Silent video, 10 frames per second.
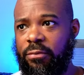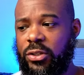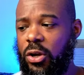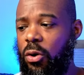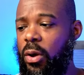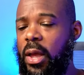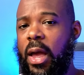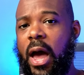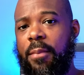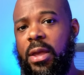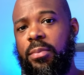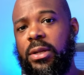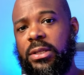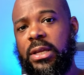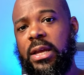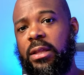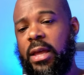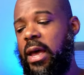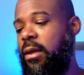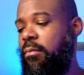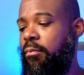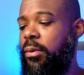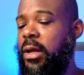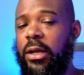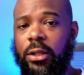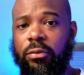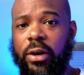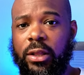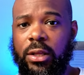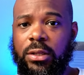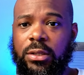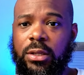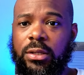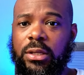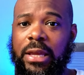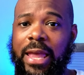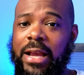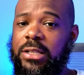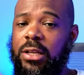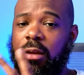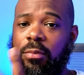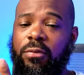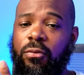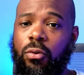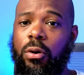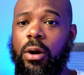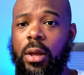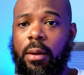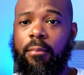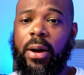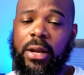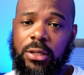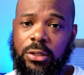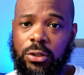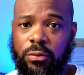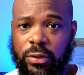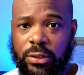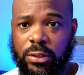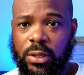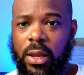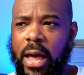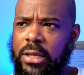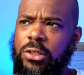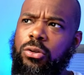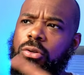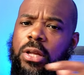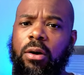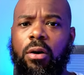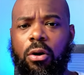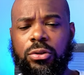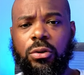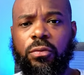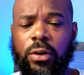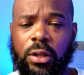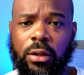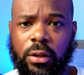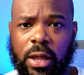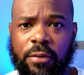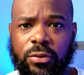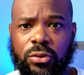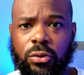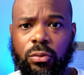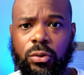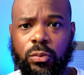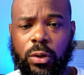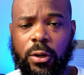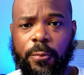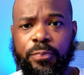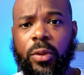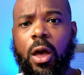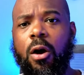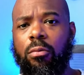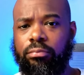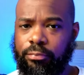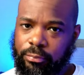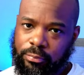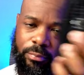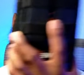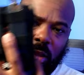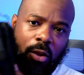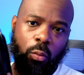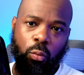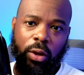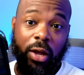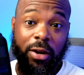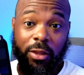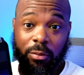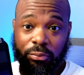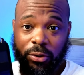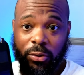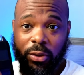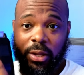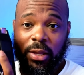So I'm able to take that, plug it directly into this, and actually give me 4 bonded services. I can still use that also for the LiveU Solo as well. Oh, quick, another pro.